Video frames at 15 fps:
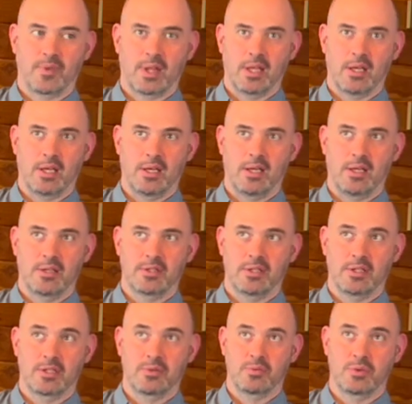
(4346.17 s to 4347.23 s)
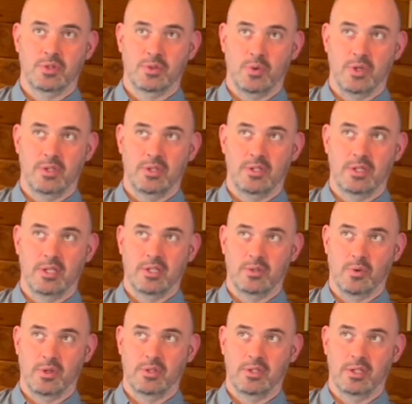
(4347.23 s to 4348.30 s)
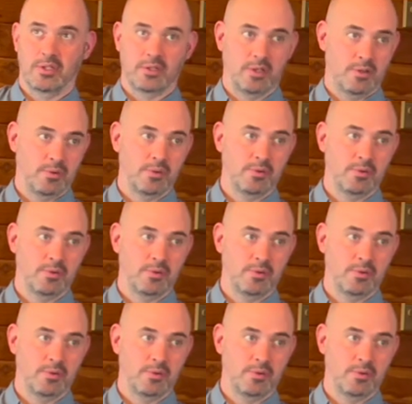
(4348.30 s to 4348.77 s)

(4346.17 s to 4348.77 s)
So this was 2022.